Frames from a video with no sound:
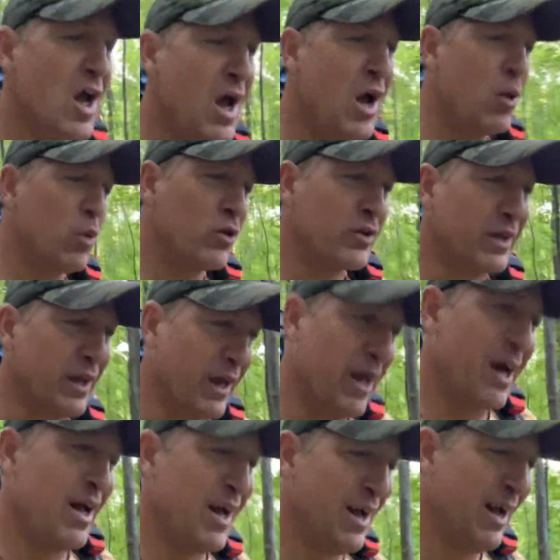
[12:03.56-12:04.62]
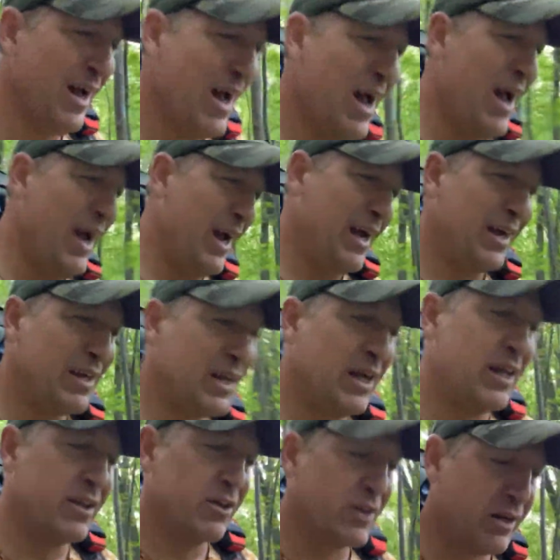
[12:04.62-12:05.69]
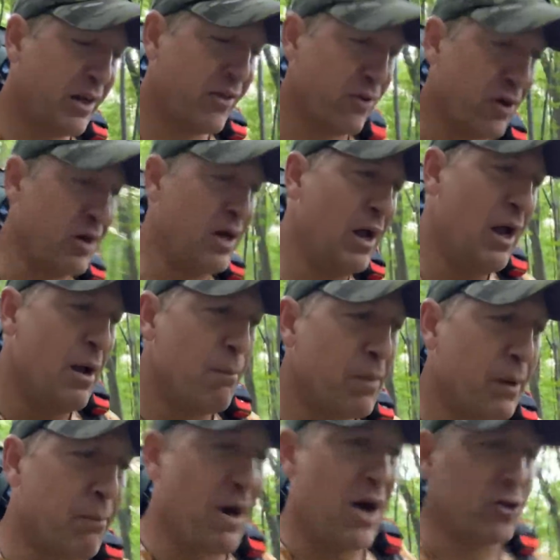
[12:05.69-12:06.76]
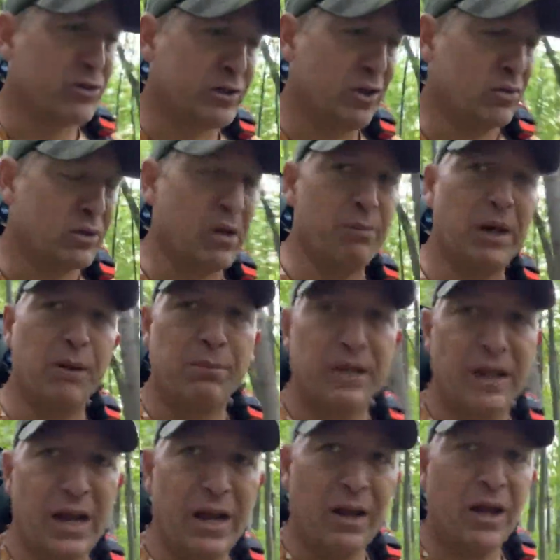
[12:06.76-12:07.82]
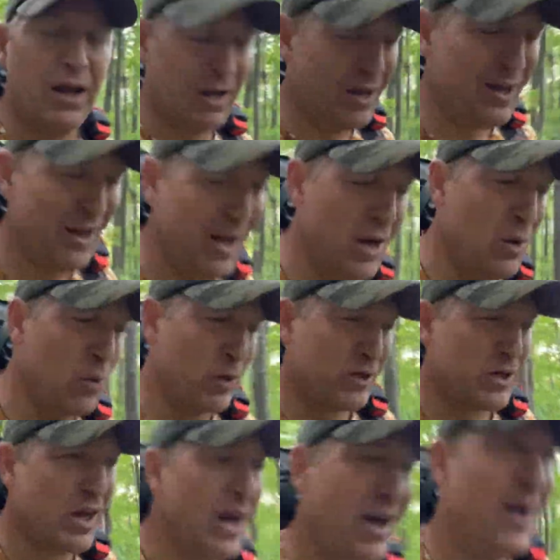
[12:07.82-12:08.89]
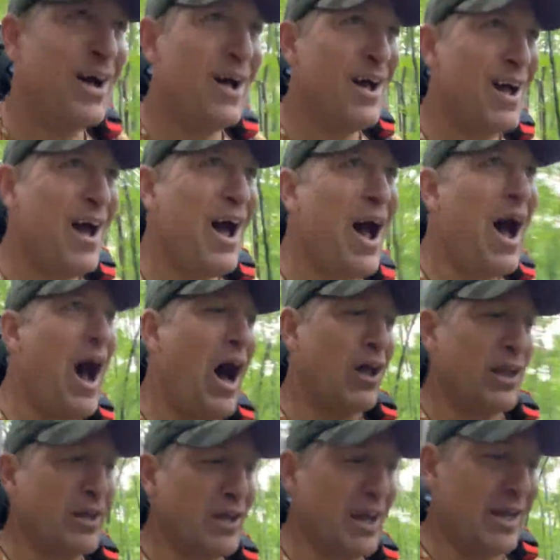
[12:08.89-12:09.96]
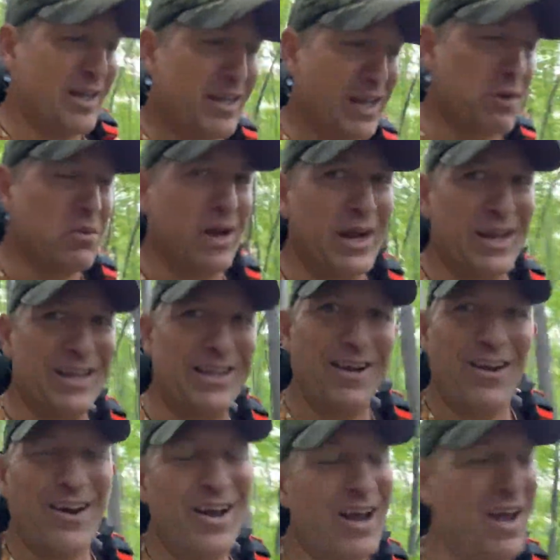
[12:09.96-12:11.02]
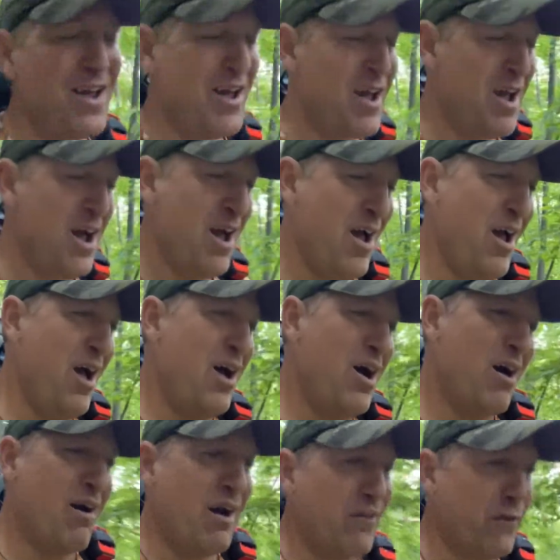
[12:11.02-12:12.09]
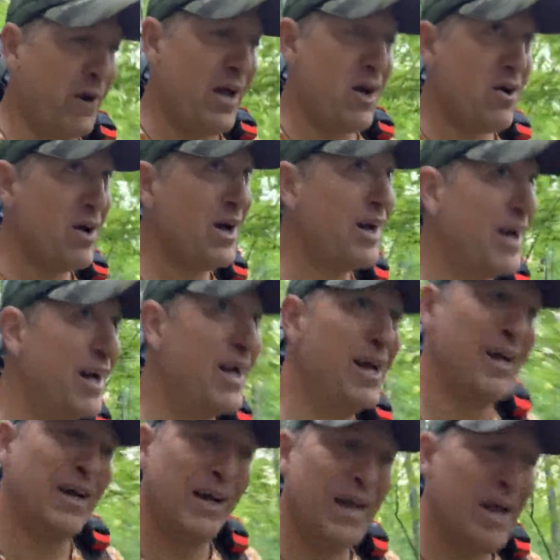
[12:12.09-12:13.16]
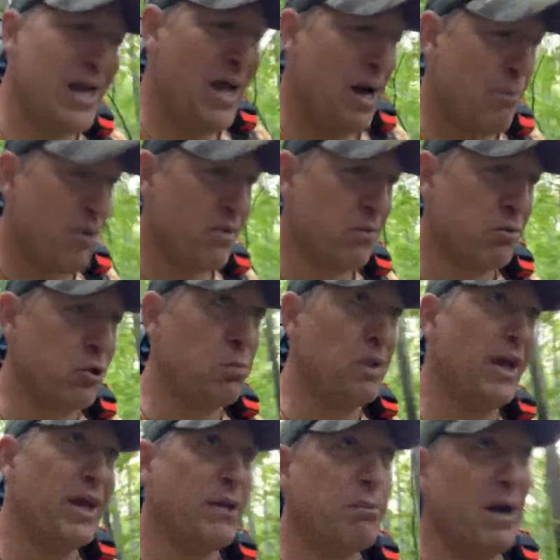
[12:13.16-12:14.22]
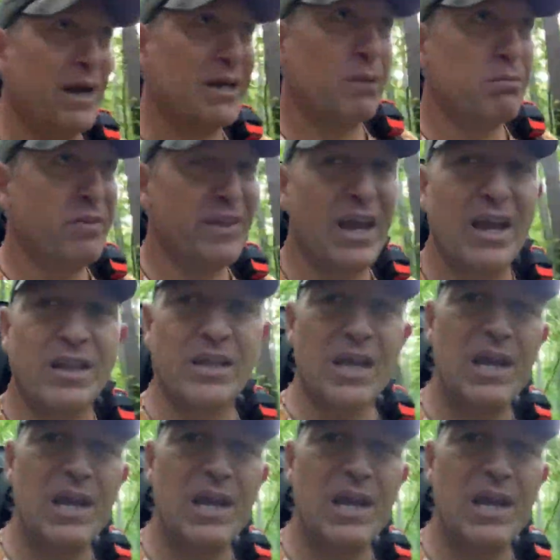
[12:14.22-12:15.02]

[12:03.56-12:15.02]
We'll see. And there's another big milestone coming up today, which I'll let you guys see when I get there. All right, for now, I'm on the Blue Blaze back up to the AT,